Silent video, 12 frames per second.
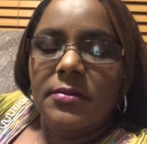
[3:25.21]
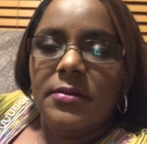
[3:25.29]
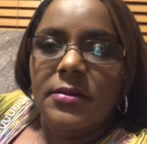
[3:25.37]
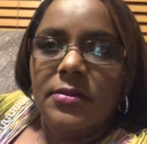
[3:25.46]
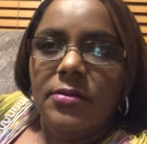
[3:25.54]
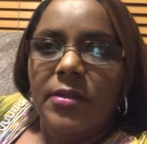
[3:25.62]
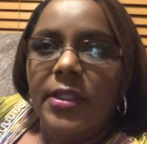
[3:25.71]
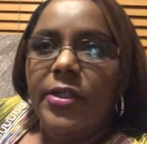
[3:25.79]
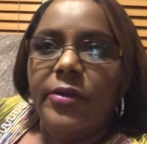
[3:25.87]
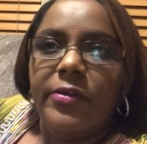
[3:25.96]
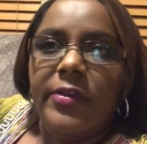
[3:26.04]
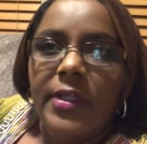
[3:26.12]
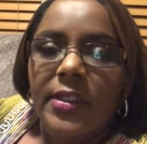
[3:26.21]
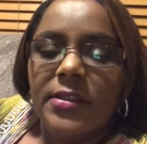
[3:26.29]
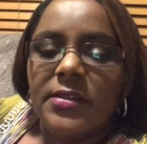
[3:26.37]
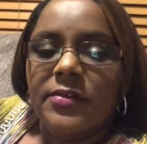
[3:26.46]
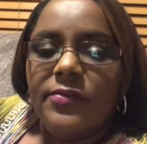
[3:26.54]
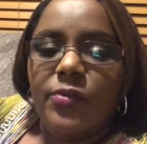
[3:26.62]
And you hear
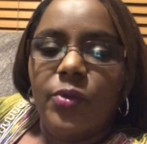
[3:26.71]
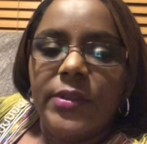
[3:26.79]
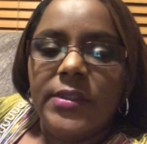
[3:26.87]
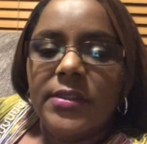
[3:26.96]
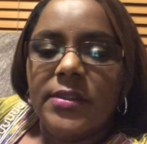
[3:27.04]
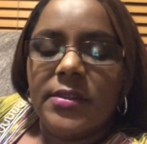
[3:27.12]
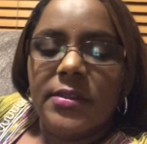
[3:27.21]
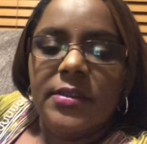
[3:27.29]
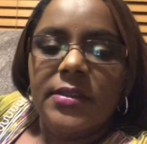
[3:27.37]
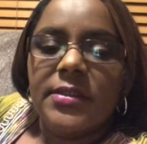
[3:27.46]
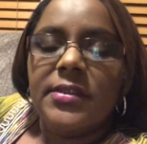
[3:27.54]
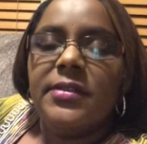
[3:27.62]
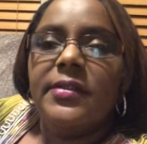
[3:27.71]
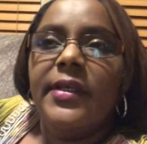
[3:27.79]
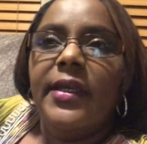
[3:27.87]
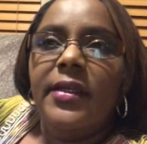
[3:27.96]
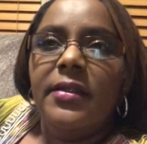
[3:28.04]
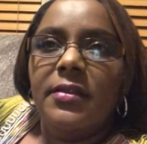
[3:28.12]
things and voices and this and
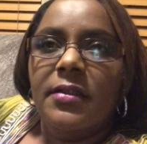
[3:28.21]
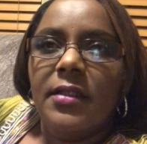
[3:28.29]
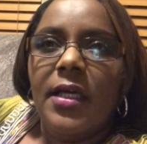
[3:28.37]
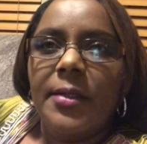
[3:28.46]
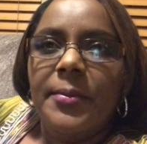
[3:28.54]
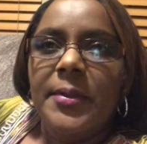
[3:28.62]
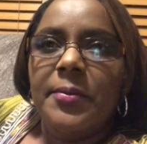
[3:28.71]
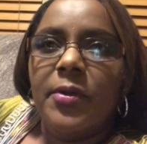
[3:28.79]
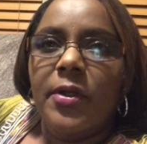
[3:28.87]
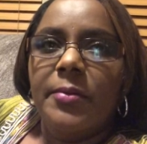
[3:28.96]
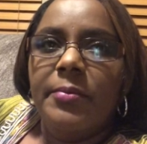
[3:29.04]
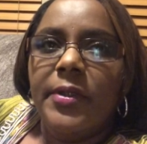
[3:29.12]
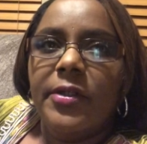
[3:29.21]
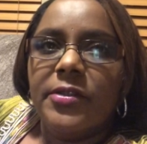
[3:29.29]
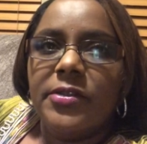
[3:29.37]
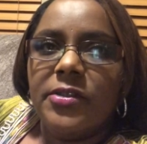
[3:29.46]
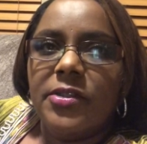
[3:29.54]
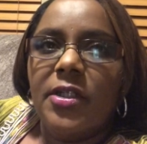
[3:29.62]
that, and a lot of people are
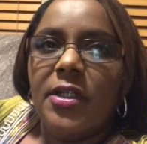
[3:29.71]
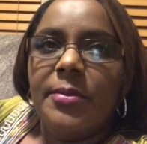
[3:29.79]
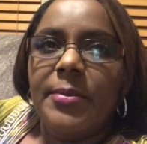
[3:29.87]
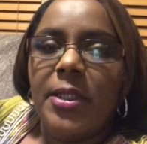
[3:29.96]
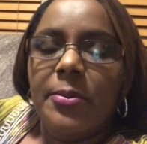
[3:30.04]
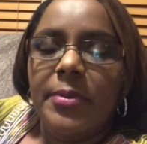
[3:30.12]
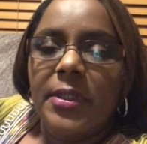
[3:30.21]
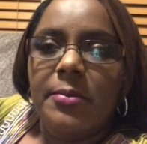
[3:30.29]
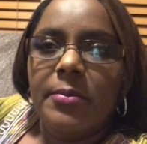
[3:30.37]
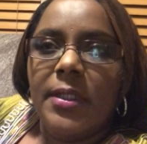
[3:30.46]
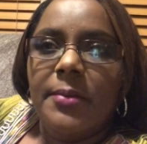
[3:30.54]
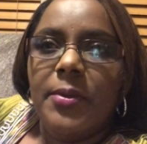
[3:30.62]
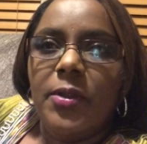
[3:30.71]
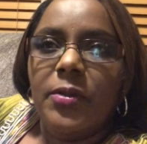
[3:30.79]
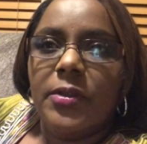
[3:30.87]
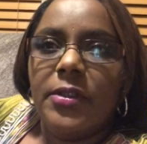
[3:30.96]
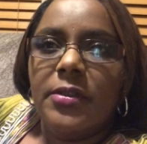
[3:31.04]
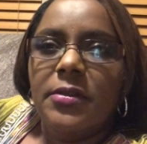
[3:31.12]
embarrassed to talk about being
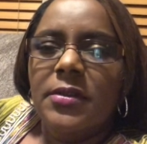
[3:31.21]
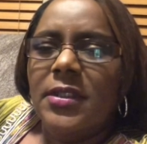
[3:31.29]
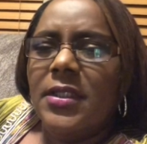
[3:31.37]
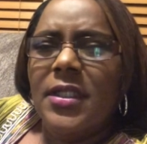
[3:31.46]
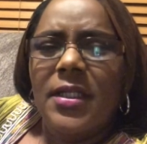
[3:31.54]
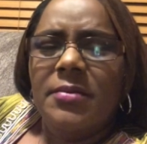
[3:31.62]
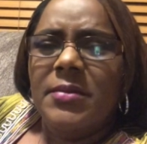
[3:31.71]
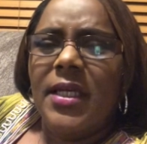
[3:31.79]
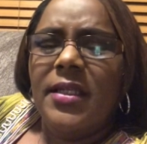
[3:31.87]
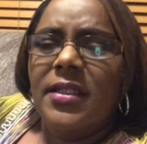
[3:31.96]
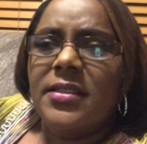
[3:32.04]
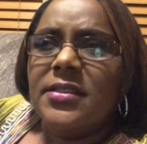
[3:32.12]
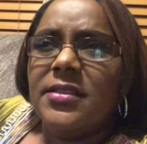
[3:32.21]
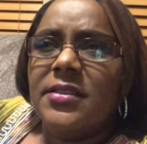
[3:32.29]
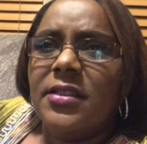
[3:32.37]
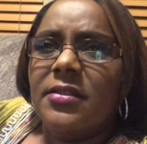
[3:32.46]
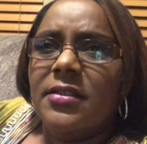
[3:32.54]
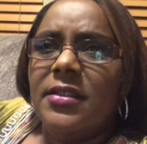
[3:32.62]
bipolar. I'm not
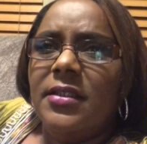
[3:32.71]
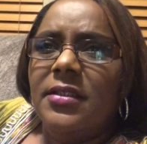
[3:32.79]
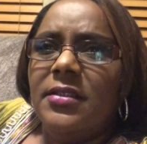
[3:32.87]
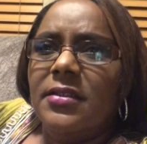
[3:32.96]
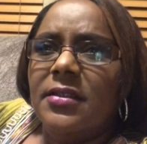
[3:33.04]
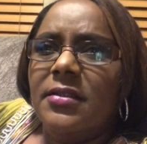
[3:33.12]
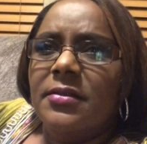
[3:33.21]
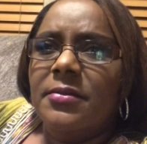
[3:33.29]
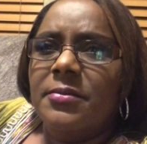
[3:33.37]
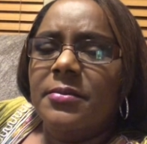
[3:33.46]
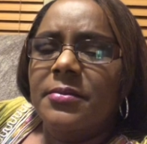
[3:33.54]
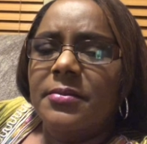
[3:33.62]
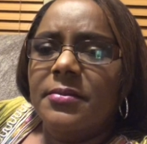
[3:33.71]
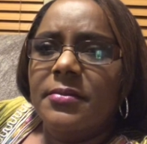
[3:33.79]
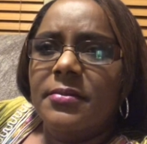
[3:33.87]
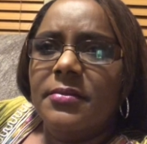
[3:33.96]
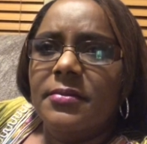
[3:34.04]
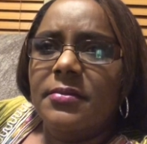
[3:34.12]
necessarily
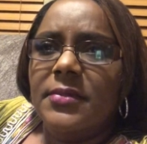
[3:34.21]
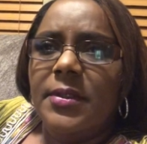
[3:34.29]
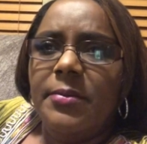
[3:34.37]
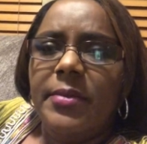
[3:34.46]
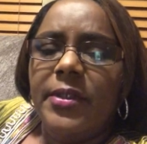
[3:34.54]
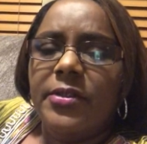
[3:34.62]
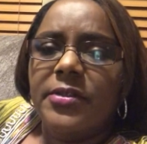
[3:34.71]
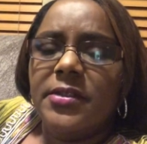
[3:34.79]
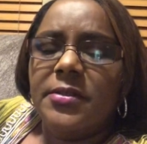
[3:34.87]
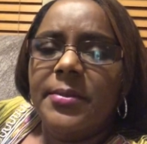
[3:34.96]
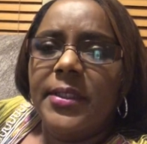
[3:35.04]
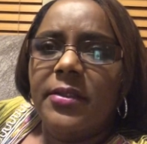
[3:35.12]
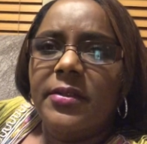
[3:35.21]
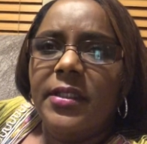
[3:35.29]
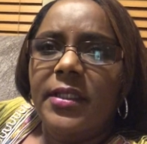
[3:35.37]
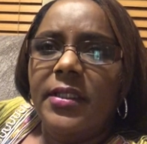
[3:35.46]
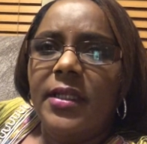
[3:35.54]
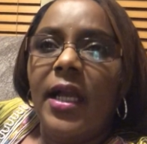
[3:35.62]
embarrassed about that.